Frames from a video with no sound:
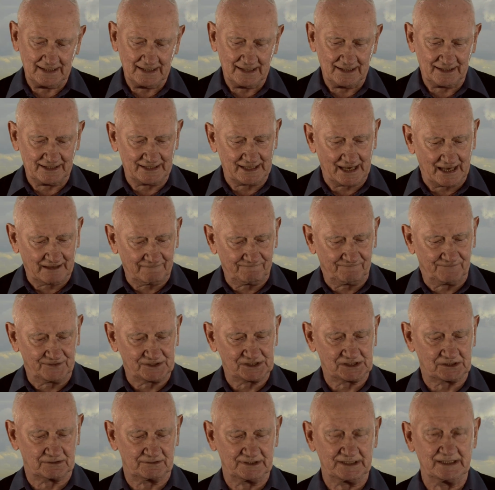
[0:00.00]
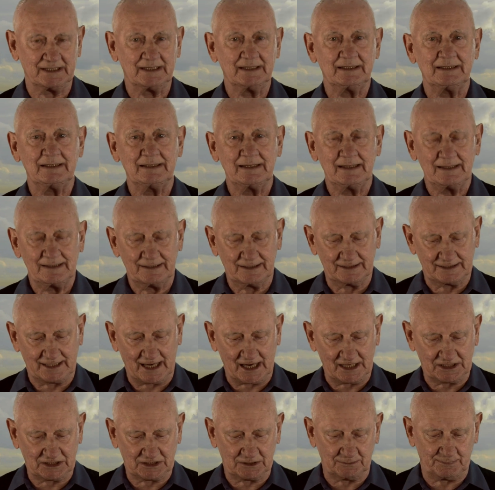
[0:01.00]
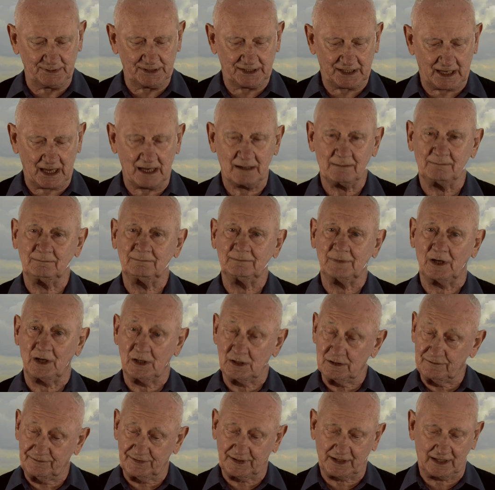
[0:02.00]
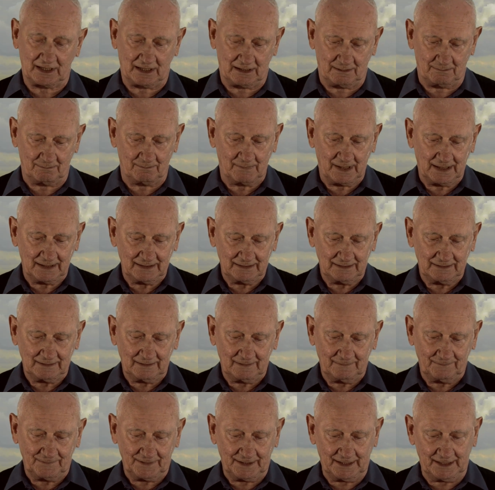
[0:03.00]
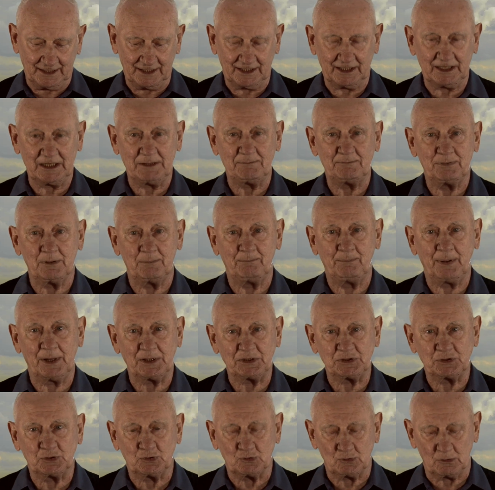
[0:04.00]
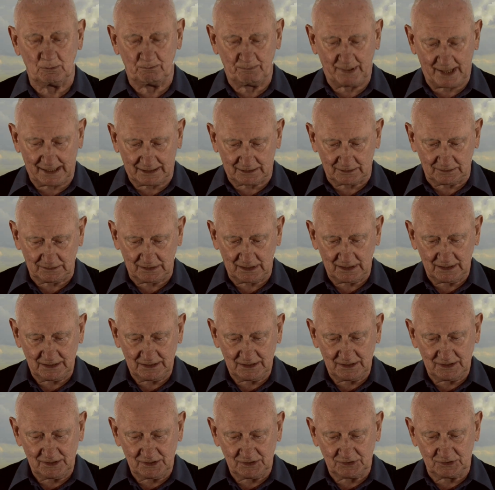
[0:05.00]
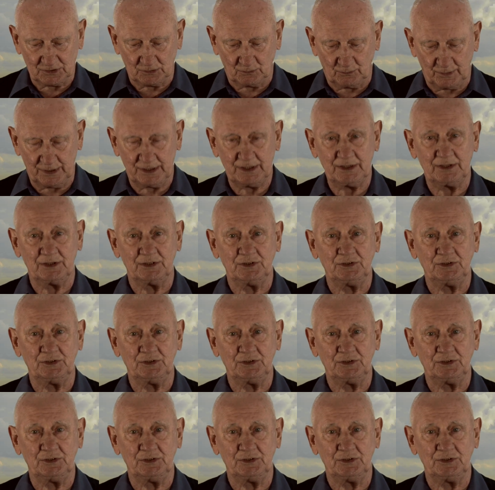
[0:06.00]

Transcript: the adversary that had to become overcome in the perpetual battle to win